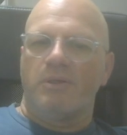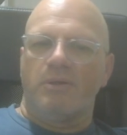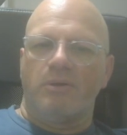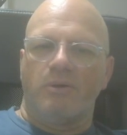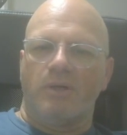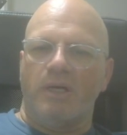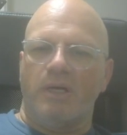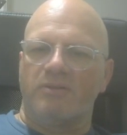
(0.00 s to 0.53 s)

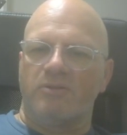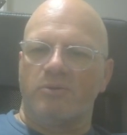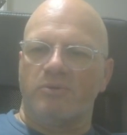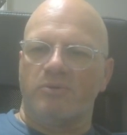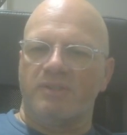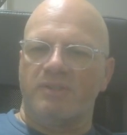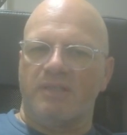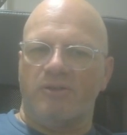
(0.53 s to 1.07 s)
Okay, so
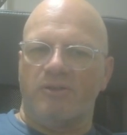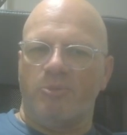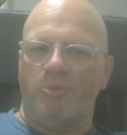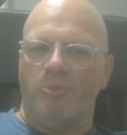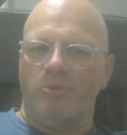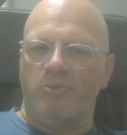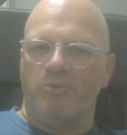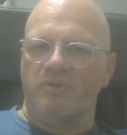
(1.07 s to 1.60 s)
these are the
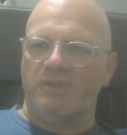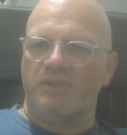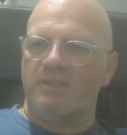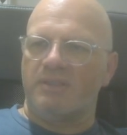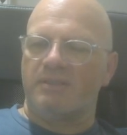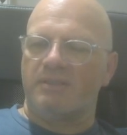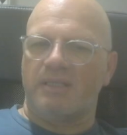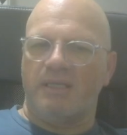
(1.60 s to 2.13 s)

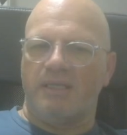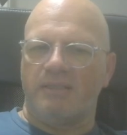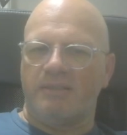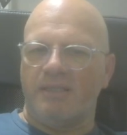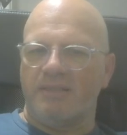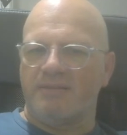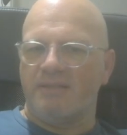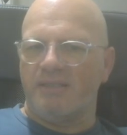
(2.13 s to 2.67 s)
bonuses, and
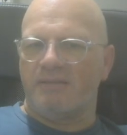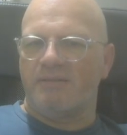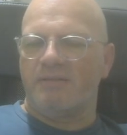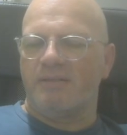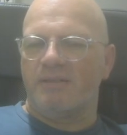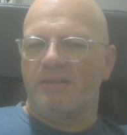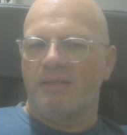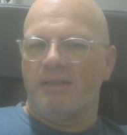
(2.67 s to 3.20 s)
that's it.
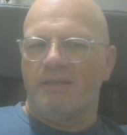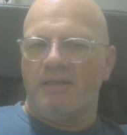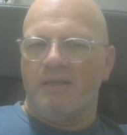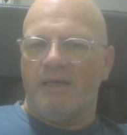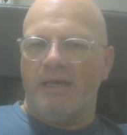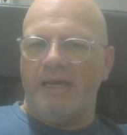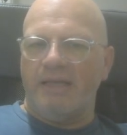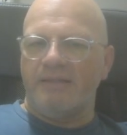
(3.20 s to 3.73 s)

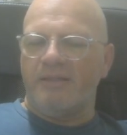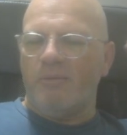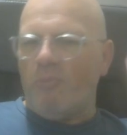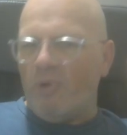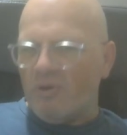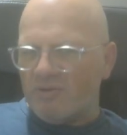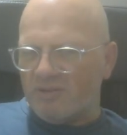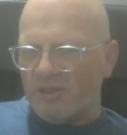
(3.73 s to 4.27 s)
And the
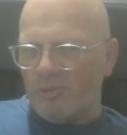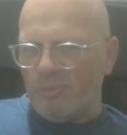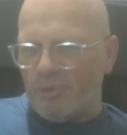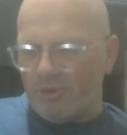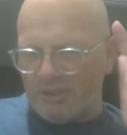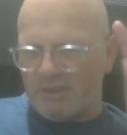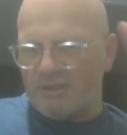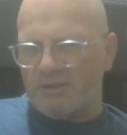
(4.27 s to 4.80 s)
most
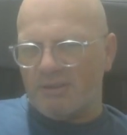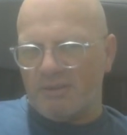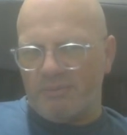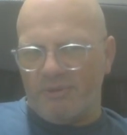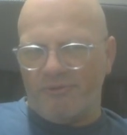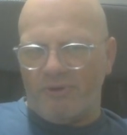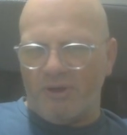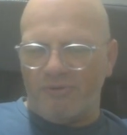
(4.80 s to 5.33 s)
important,
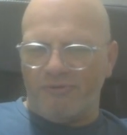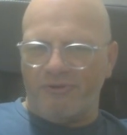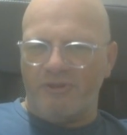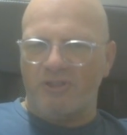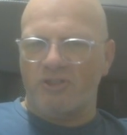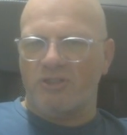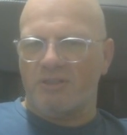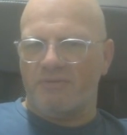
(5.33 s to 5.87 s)
before I
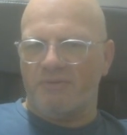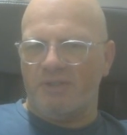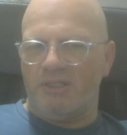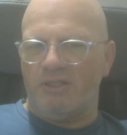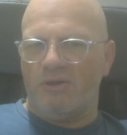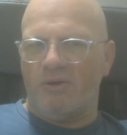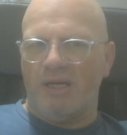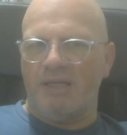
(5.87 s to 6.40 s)
finish this
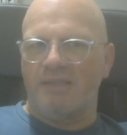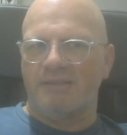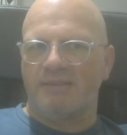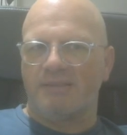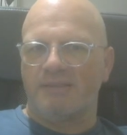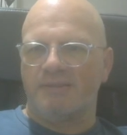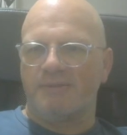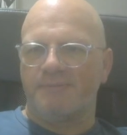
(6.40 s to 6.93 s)
video, guys,